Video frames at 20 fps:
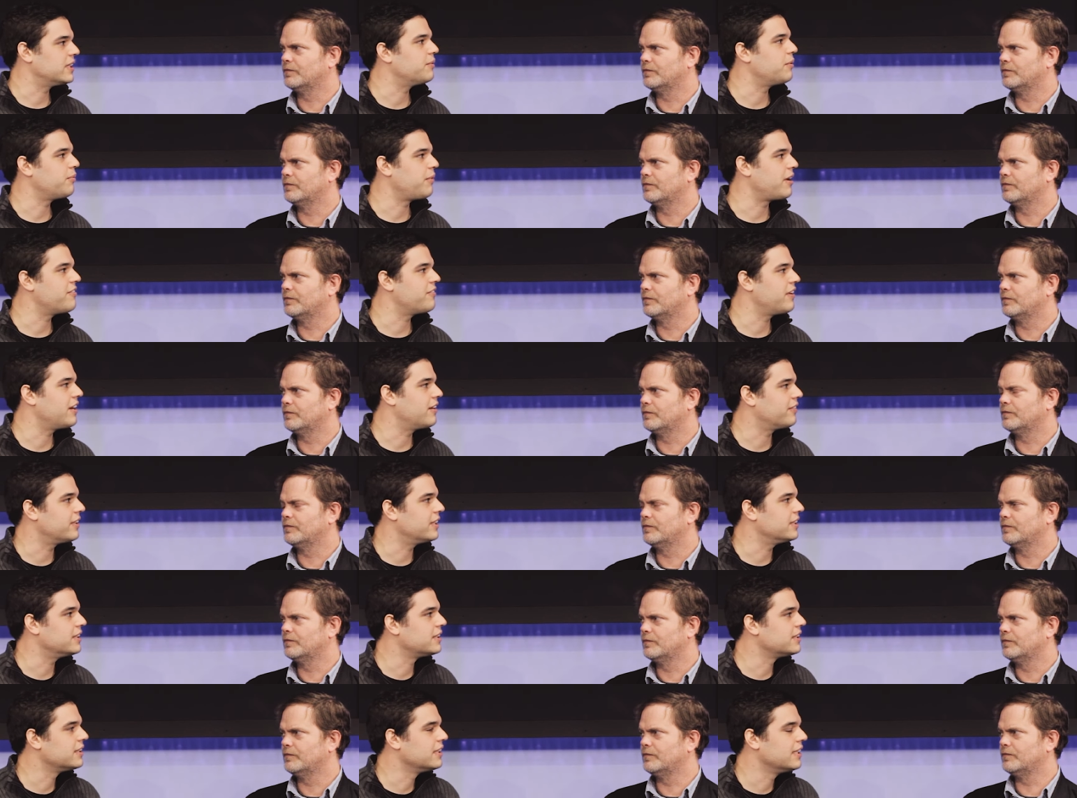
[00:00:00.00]
Speaker 1: some of my
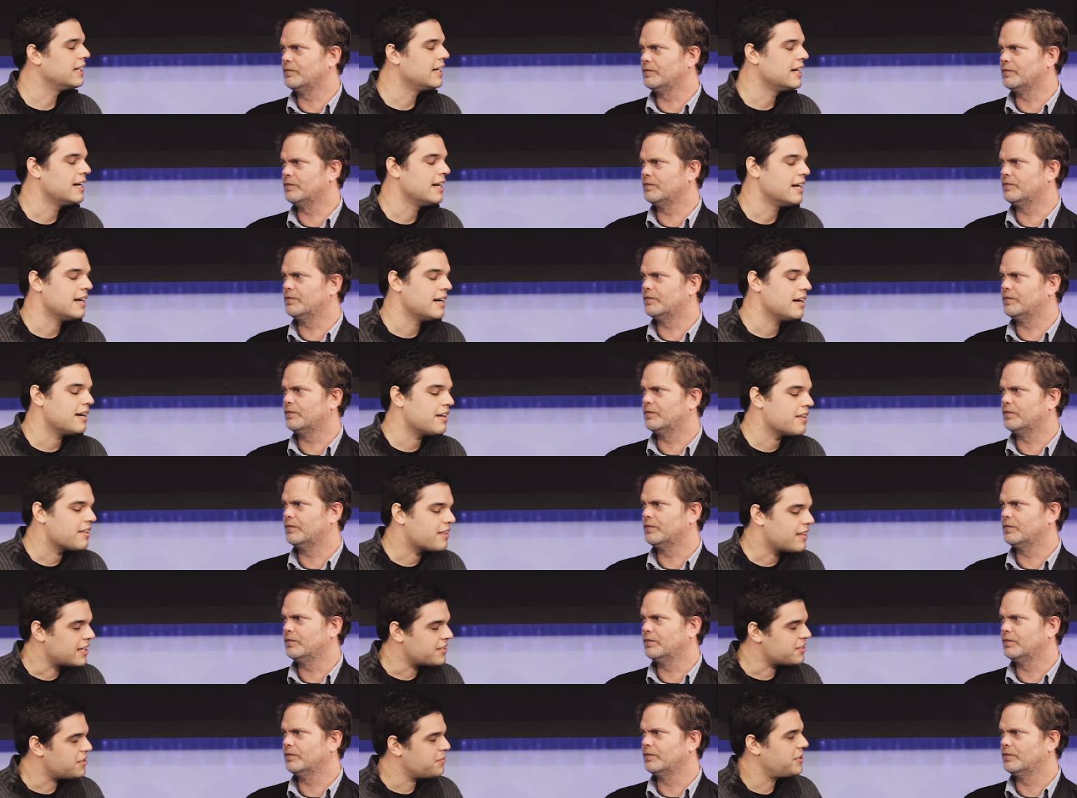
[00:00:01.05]
favorites. Mm-hmm.
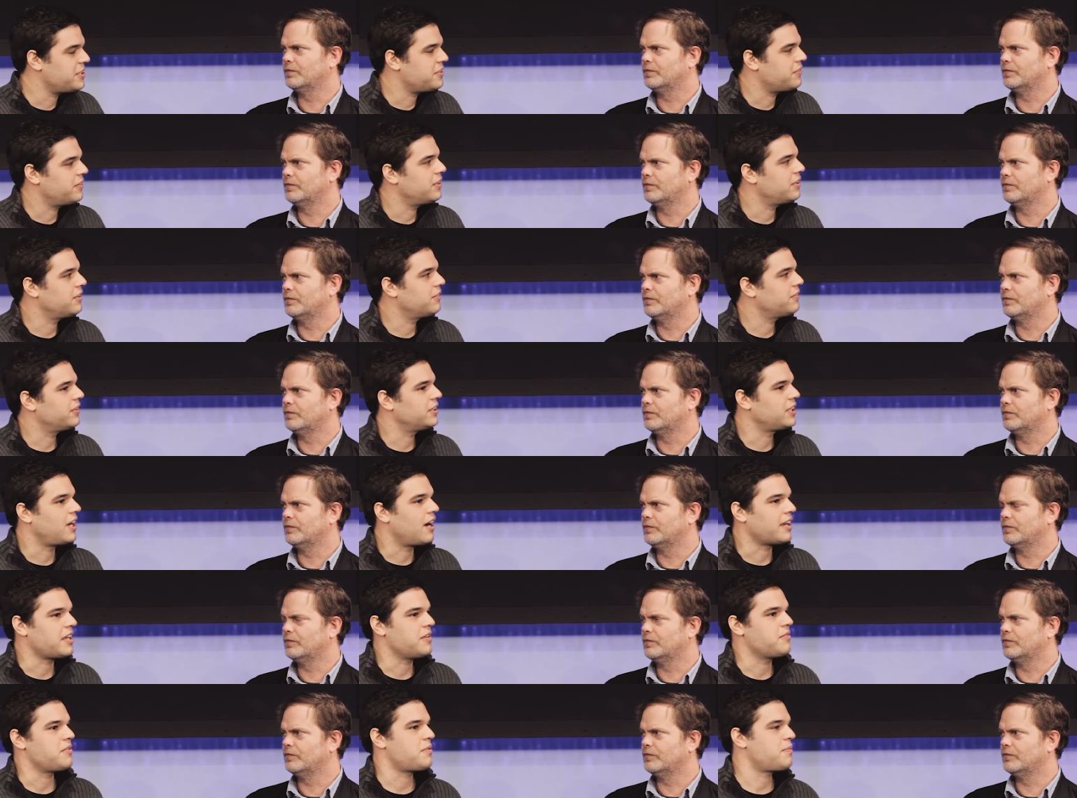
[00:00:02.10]
Thanks so much for, for
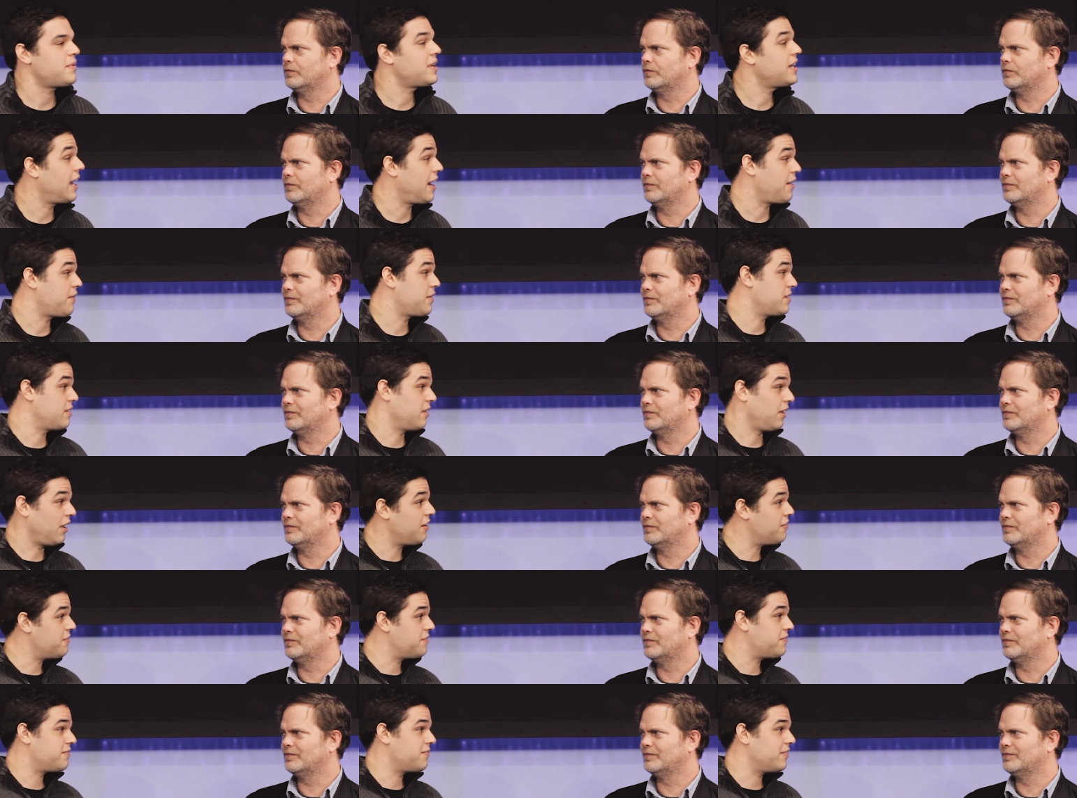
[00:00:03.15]
talking with me. I would
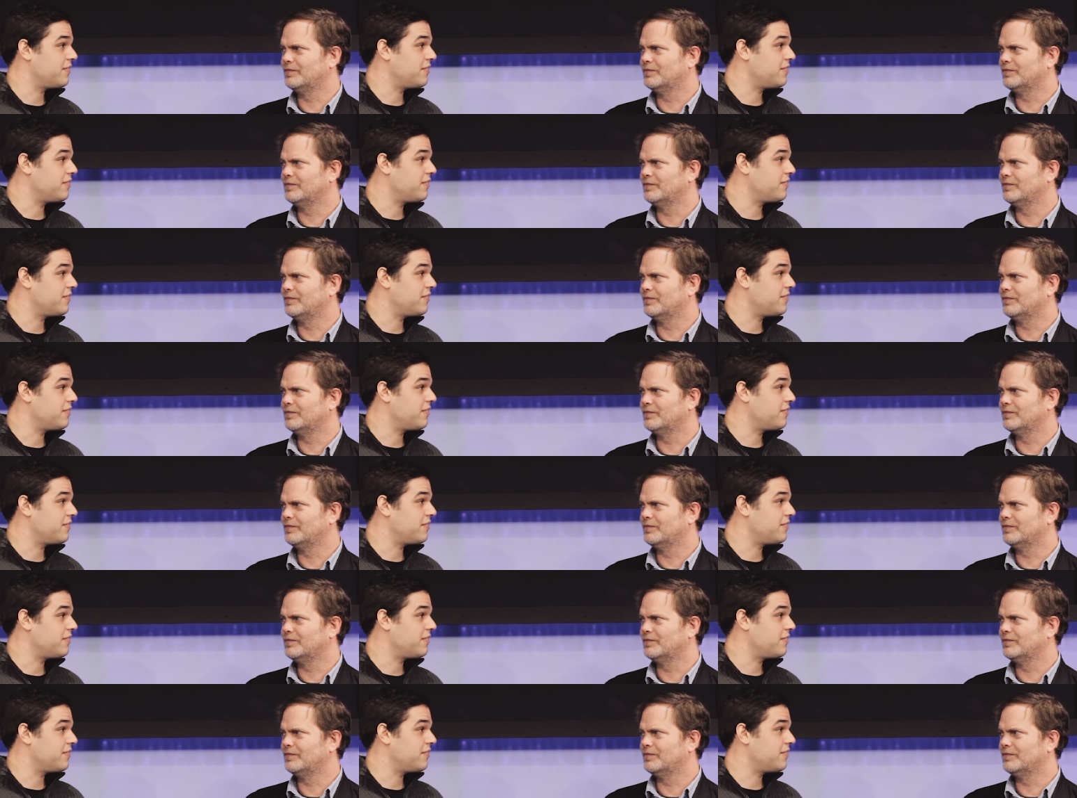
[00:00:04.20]
love,